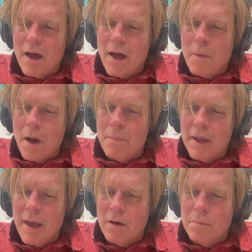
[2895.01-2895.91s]
a
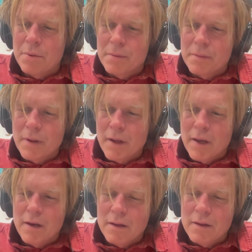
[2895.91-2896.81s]
big help
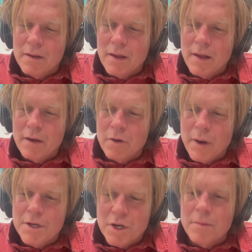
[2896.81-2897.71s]
in
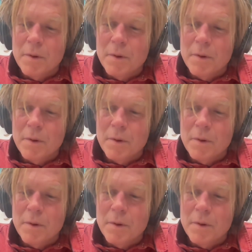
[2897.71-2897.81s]
Croatia.